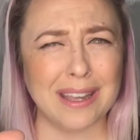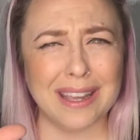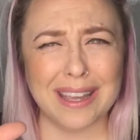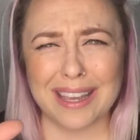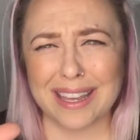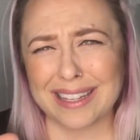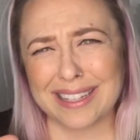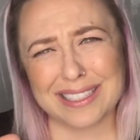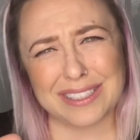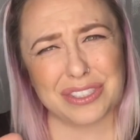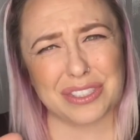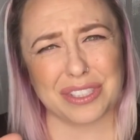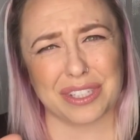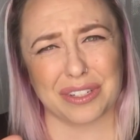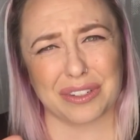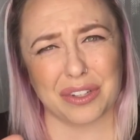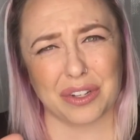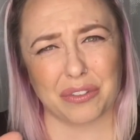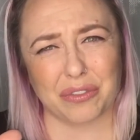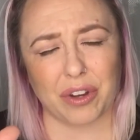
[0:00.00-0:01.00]
and that's just
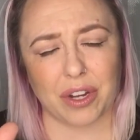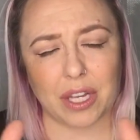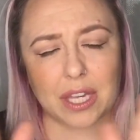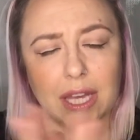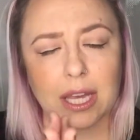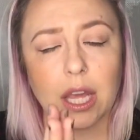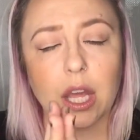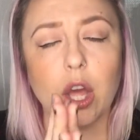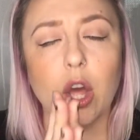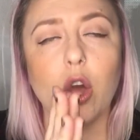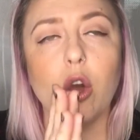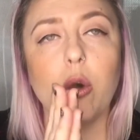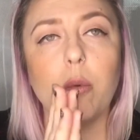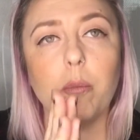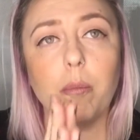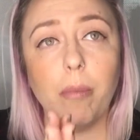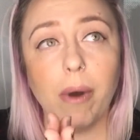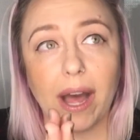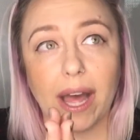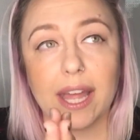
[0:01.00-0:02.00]
gonna look funky.
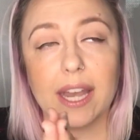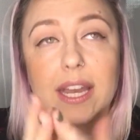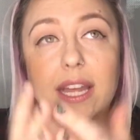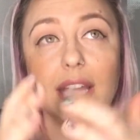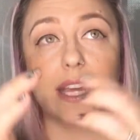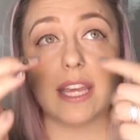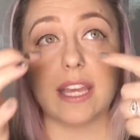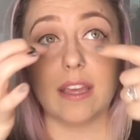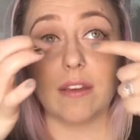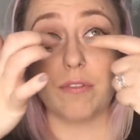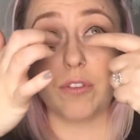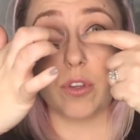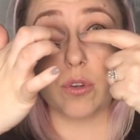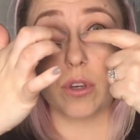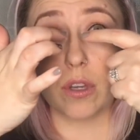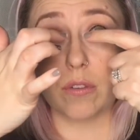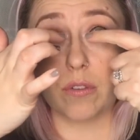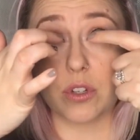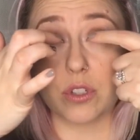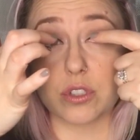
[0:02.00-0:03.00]
But if you
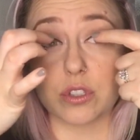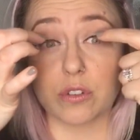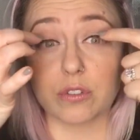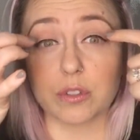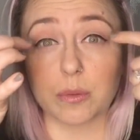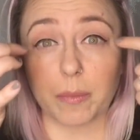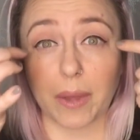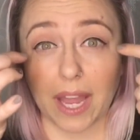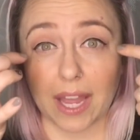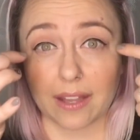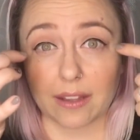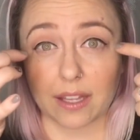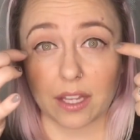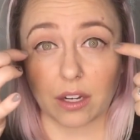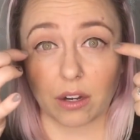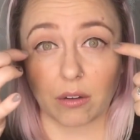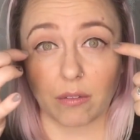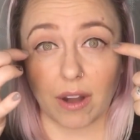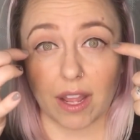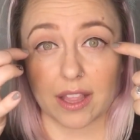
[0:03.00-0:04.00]
give yourself some
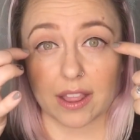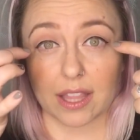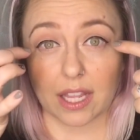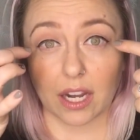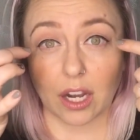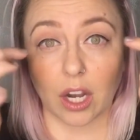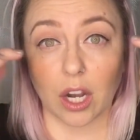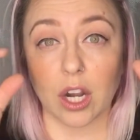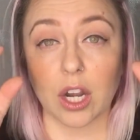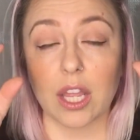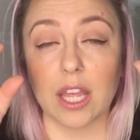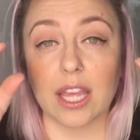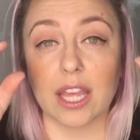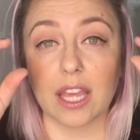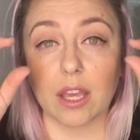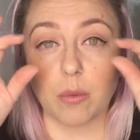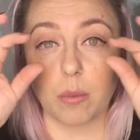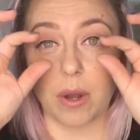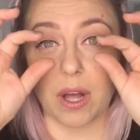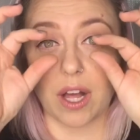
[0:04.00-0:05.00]
eyeliner right there,
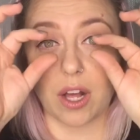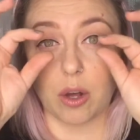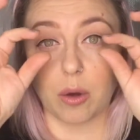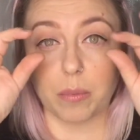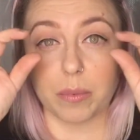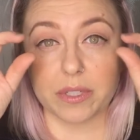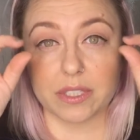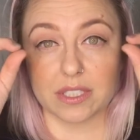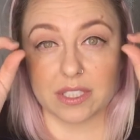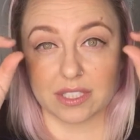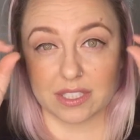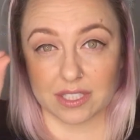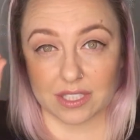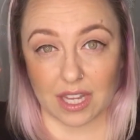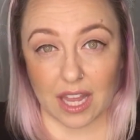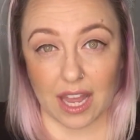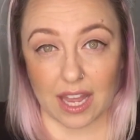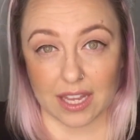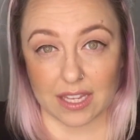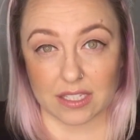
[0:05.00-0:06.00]
it will help
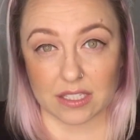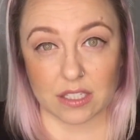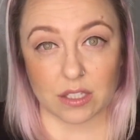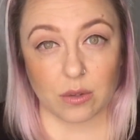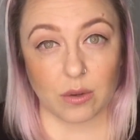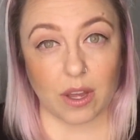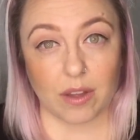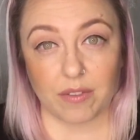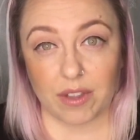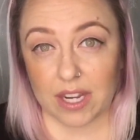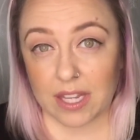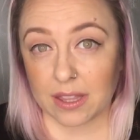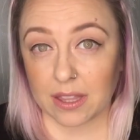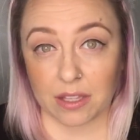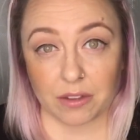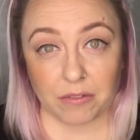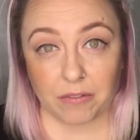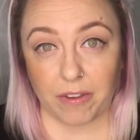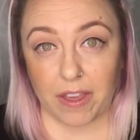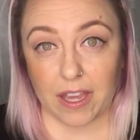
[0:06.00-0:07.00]
disguise that you have
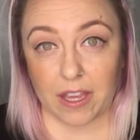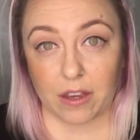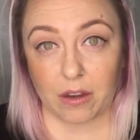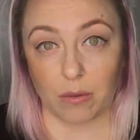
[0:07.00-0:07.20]
anything fake